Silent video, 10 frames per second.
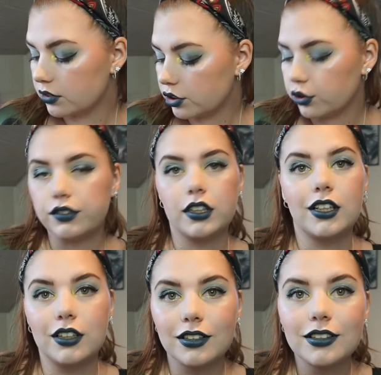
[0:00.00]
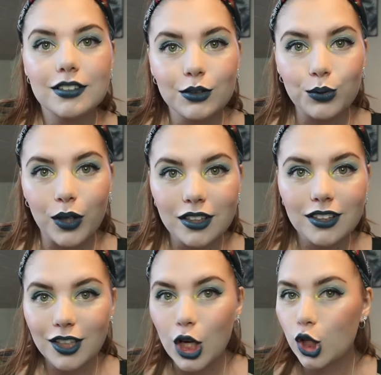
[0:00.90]
so far one
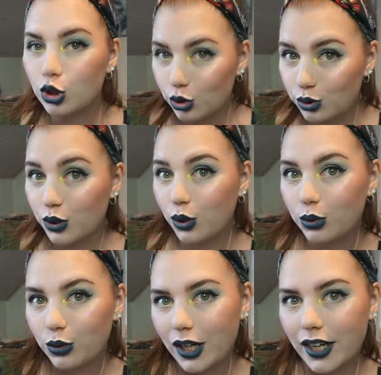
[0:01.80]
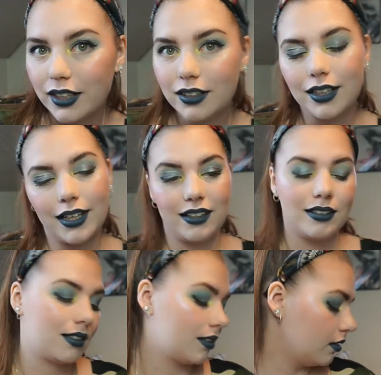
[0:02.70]
true grey
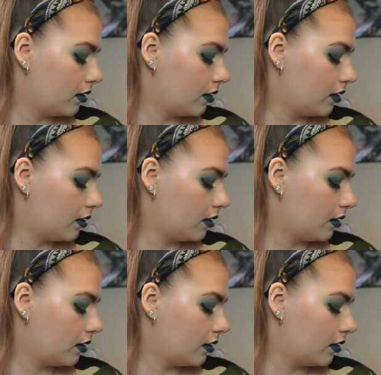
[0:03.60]
and